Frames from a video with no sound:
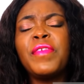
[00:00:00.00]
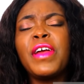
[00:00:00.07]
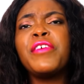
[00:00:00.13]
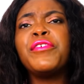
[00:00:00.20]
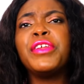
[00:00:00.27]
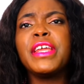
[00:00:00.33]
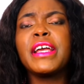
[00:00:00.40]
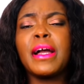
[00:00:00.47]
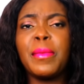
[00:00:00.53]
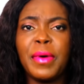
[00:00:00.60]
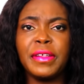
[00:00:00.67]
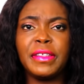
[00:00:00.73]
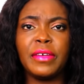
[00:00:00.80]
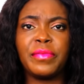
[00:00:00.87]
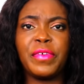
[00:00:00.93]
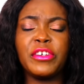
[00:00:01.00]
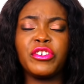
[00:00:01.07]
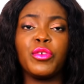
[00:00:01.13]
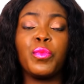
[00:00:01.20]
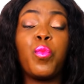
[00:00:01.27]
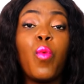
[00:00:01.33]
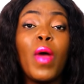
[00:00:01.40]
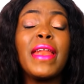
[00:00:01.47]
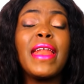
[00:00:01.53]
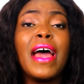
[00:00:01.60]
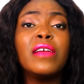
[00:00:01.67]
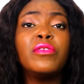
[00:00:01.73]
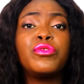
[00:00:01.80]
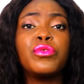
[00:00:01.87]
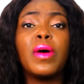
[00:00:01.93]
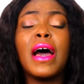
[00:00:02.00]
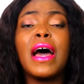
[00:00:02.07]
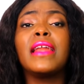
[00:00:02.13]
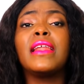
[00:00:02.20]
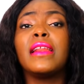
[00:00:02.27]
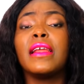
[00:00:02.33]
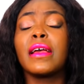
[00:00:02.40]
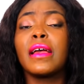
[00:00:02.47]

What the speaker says: very unique about their friendship. When Andrew had an